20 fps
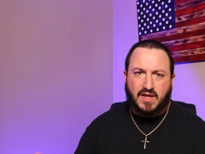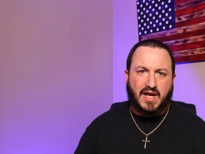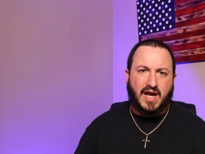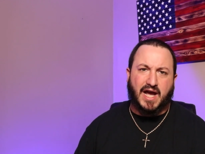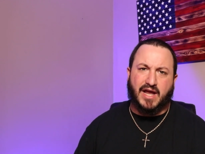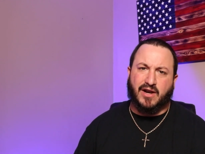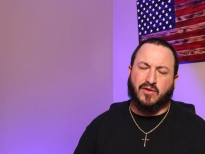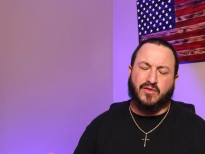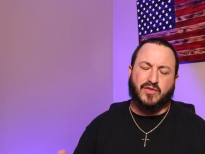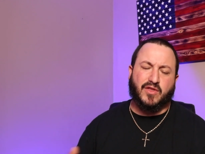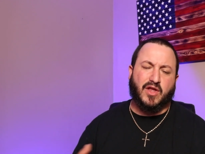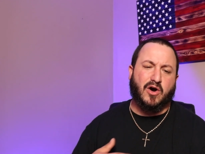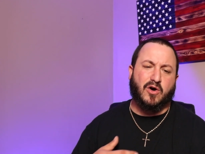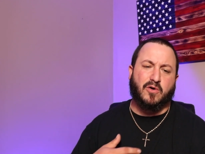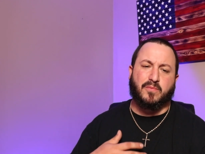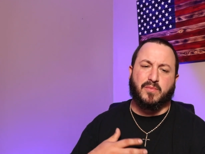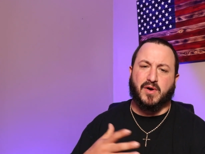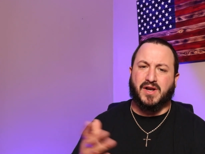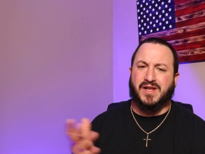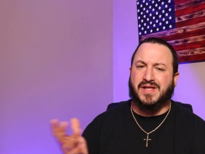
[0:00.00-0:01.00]
I don't know,
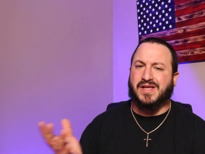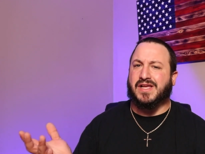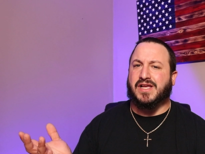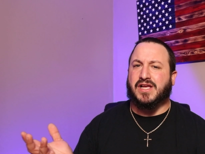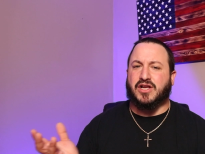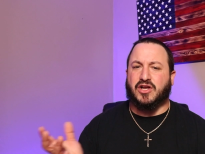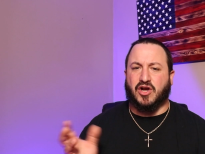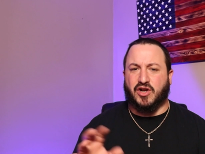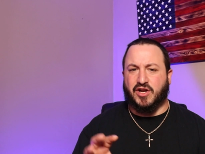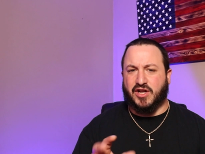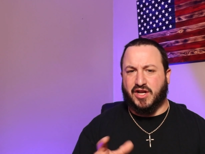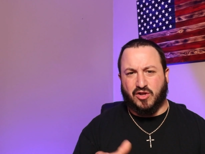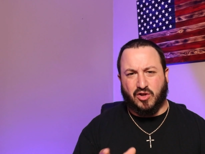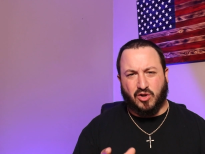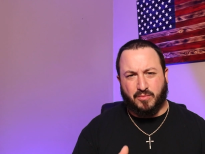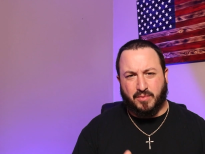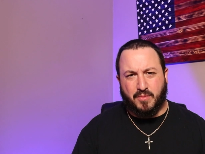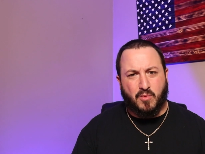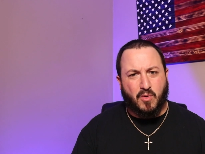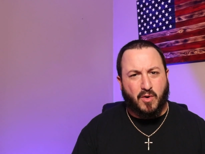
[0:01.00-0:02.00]
but gonna need a
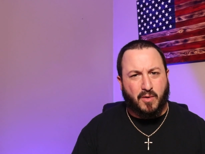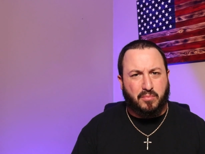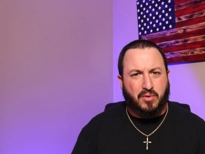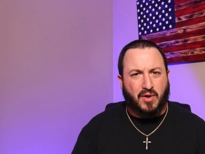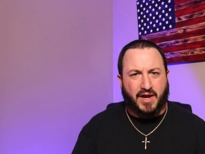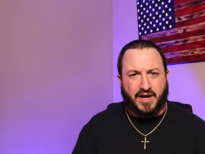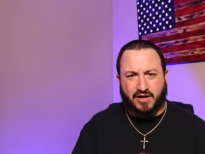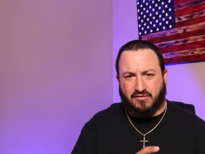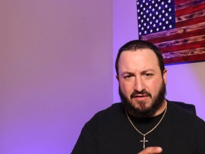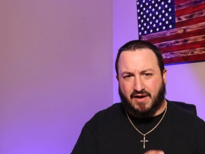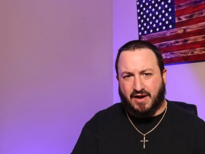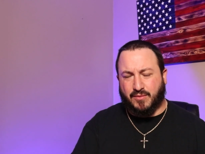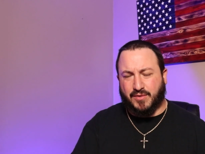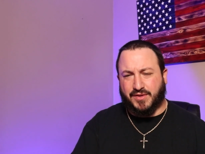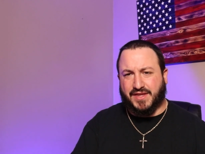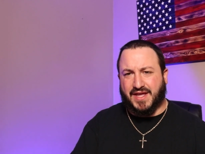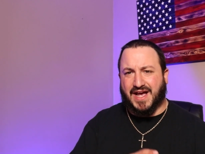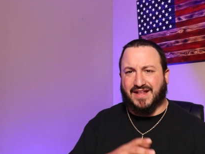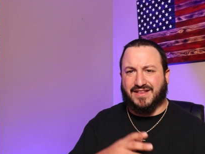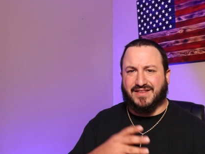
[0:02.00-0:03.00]
little bit more playing around
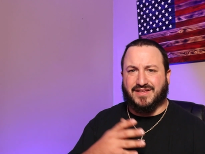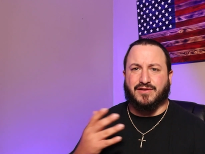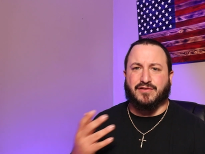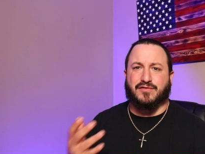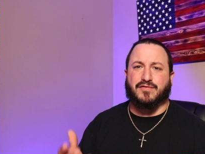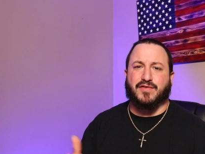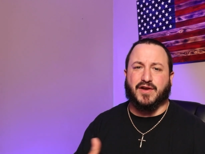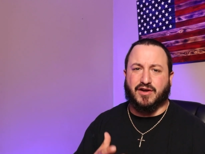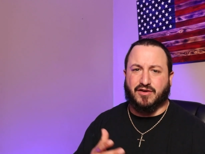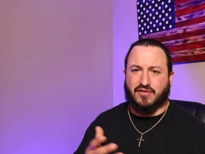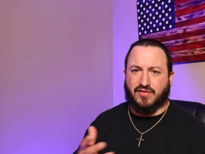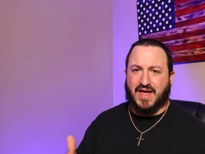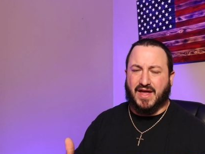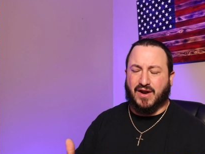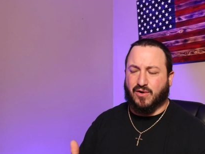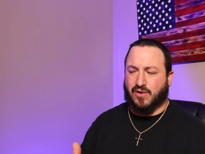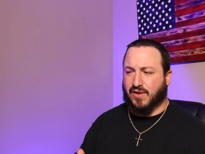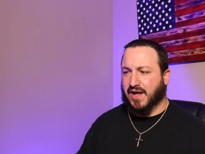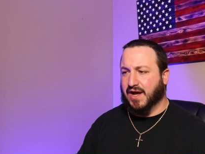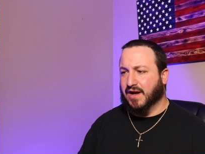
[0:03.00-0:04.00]
with that to figure that
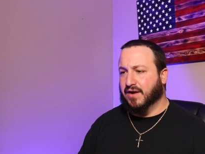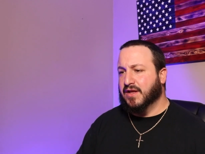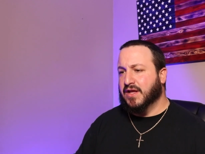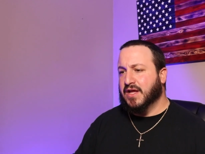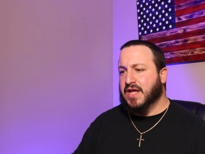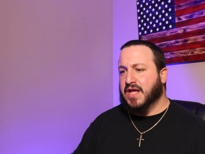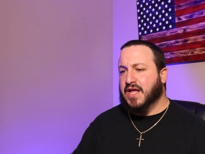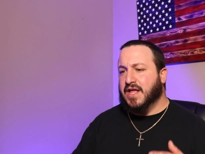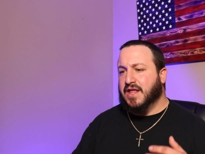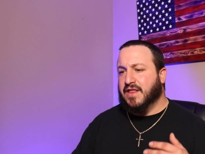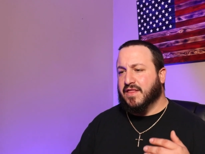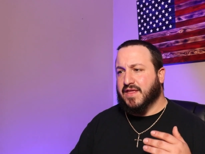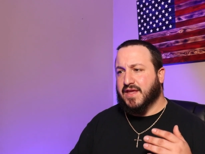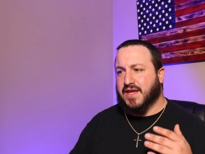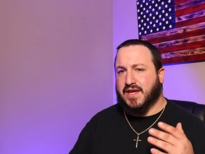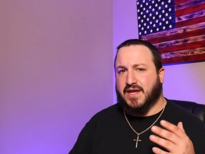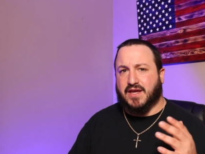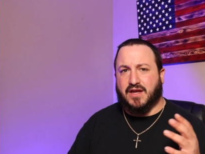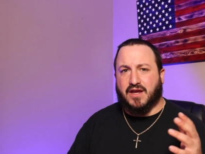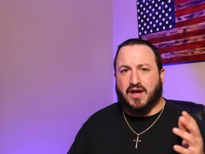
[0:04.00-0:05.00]
all out.
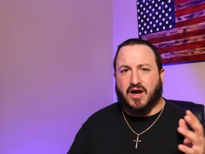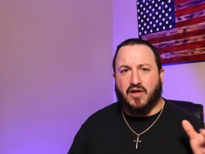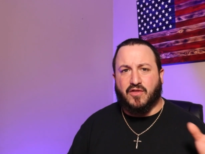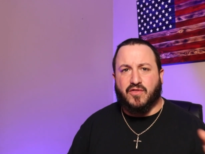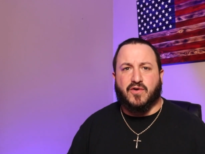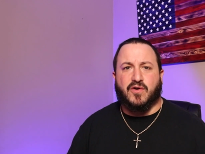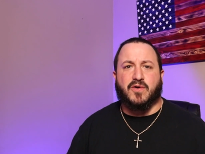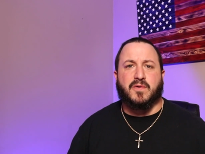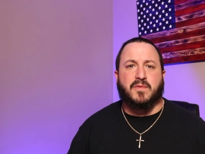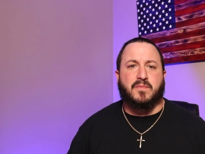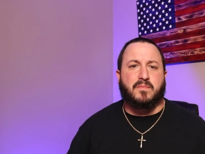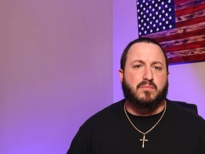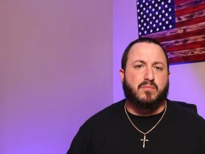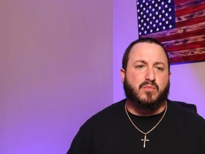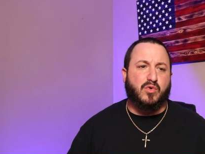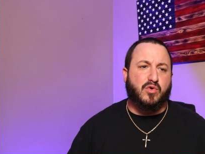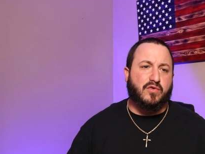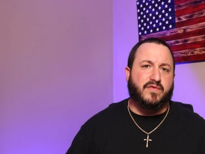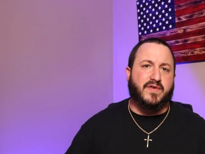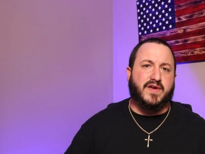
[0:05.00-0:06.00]
The other
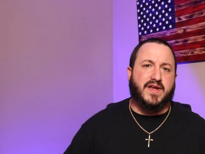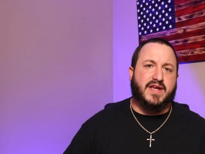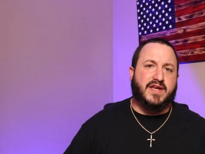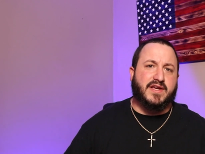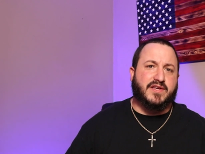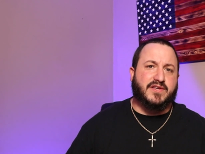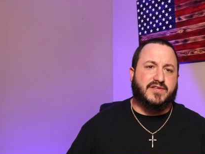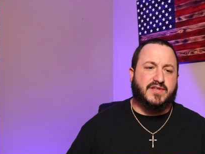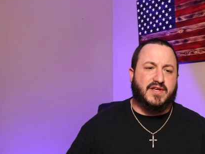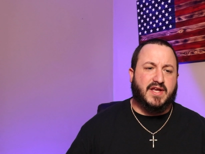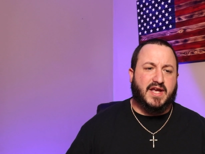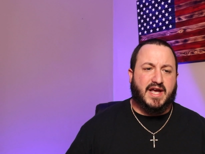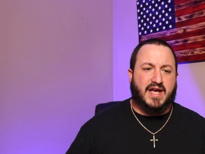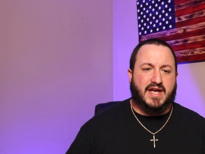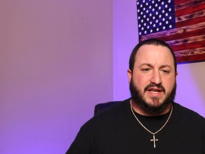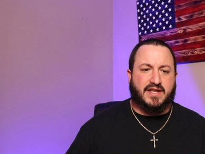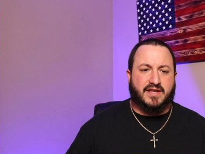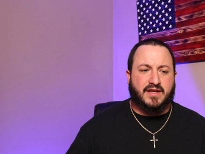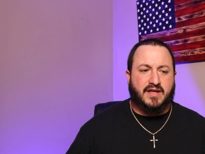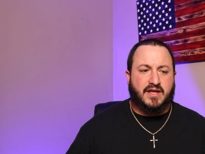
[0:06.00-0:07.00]
movies
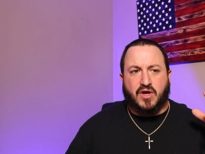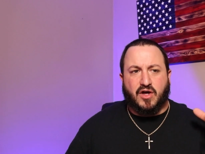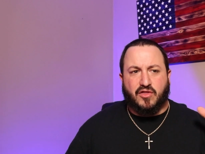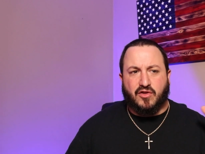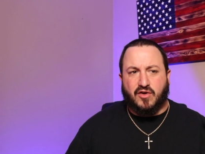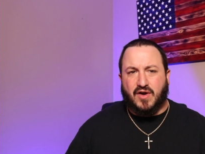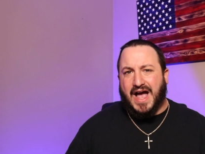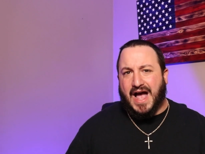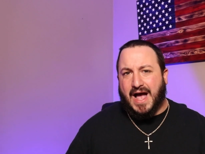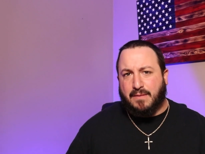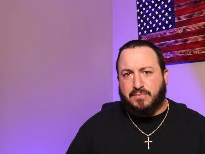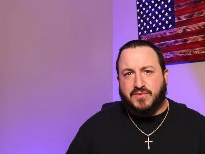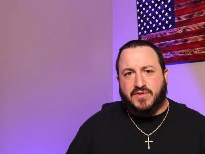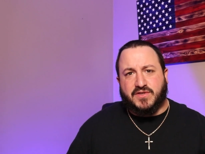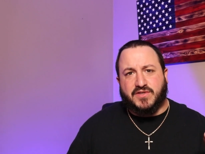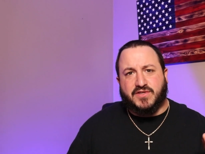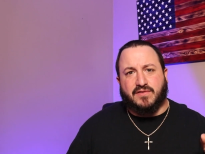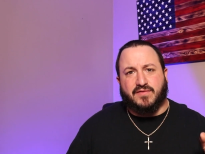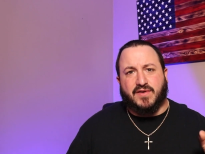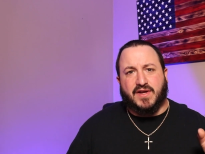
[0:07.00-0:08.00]
and other apps
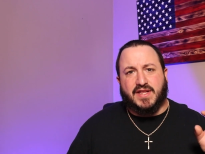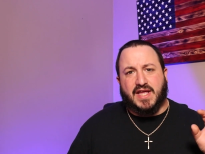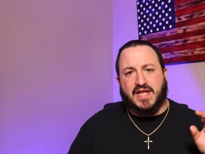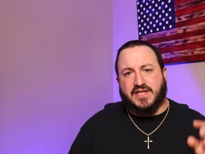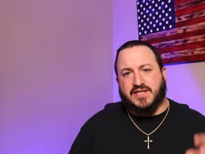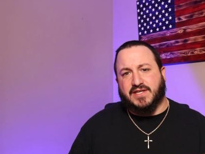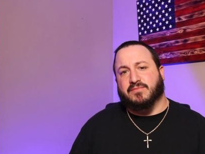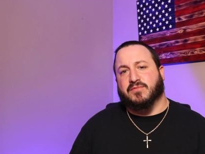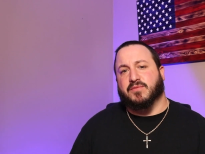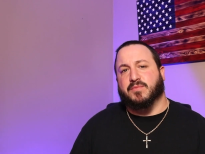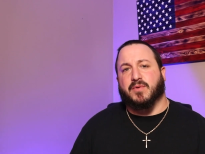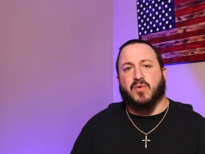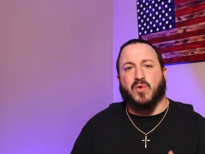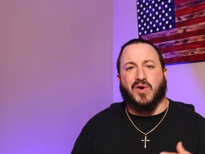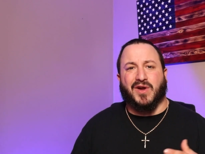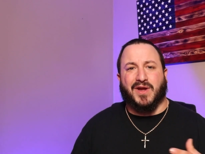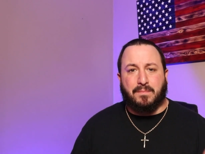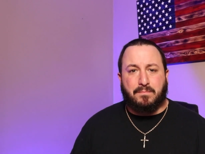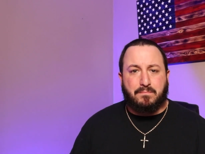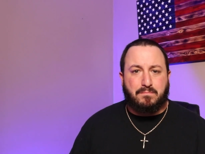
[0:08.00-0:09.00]
and stuff like that seem to be
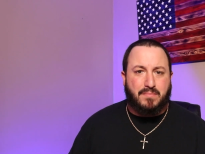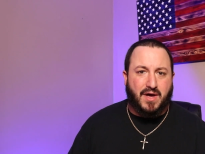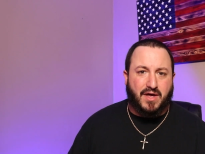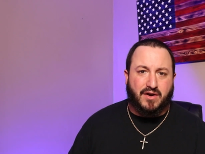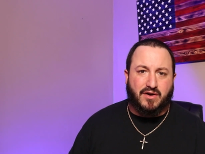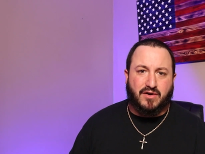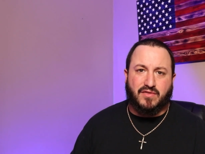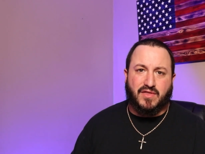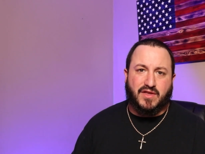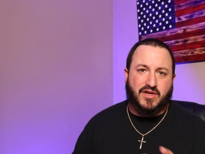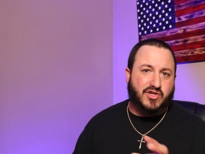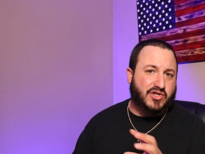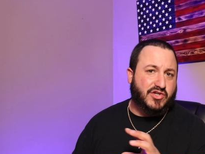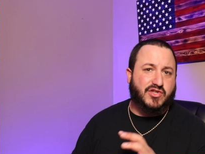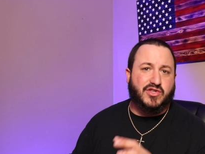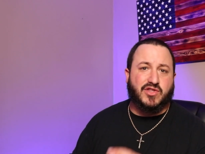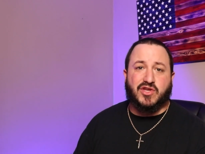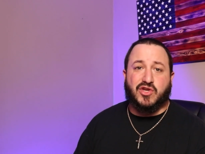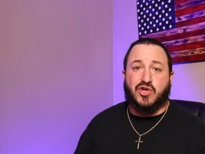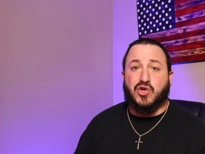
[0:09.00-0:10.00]
working better than
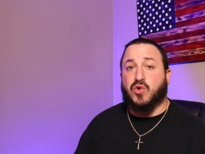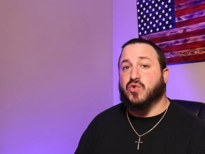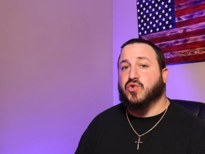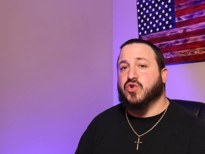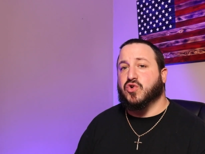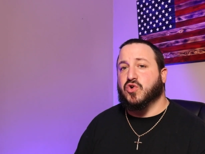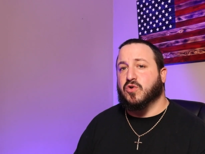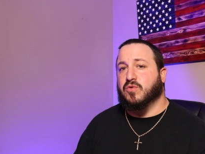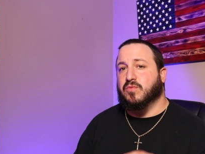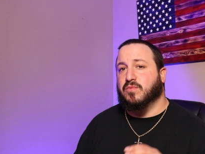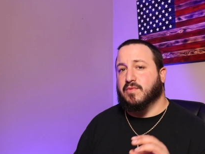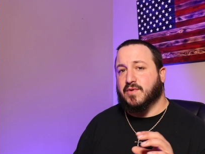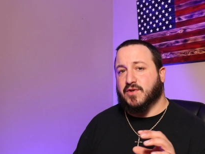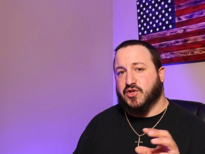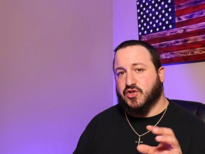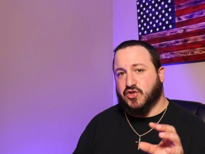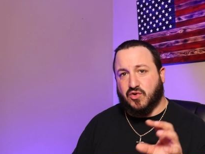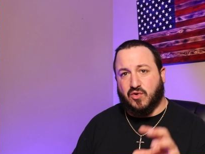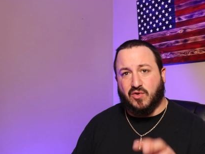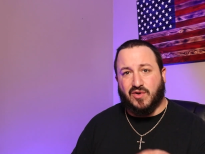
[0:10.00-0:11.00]
just the YouTube, which
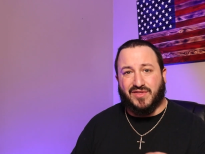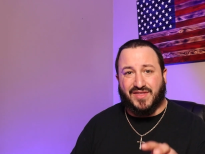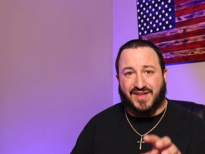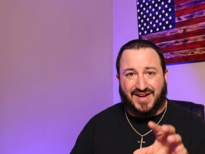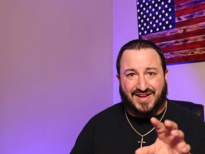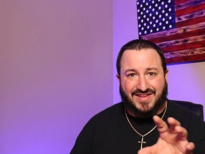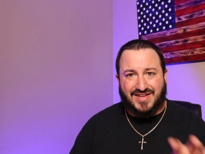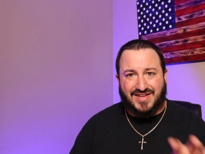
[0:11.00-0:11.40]
is the only thing I